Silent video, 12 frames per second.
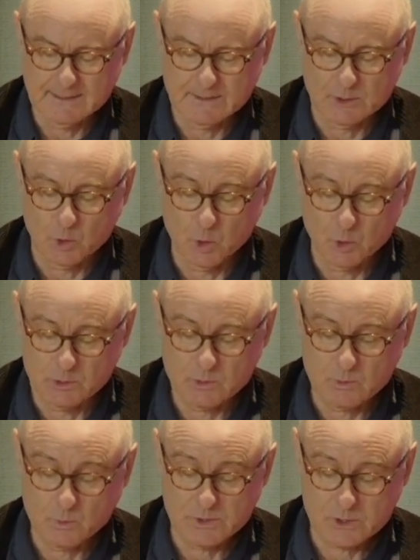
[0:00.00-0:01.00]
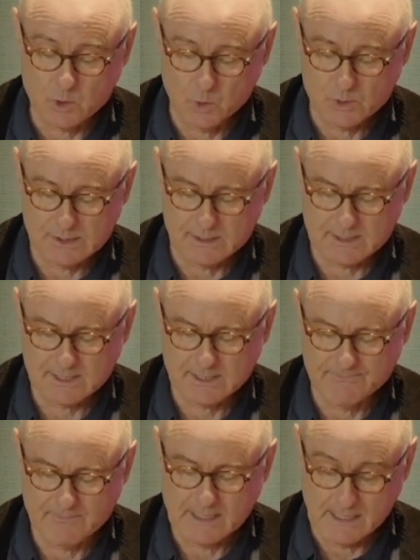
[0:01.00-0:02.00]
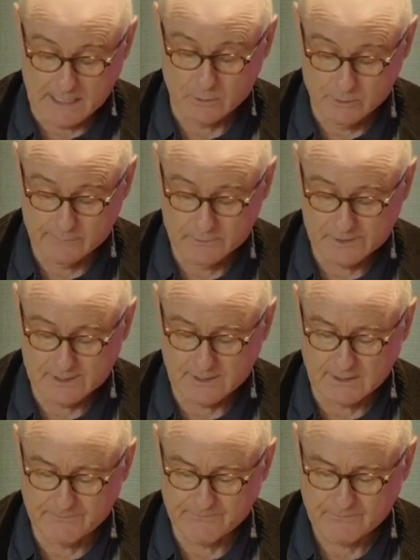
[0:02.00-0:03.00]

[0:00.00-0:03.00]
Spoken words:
that Horne was causeless at university.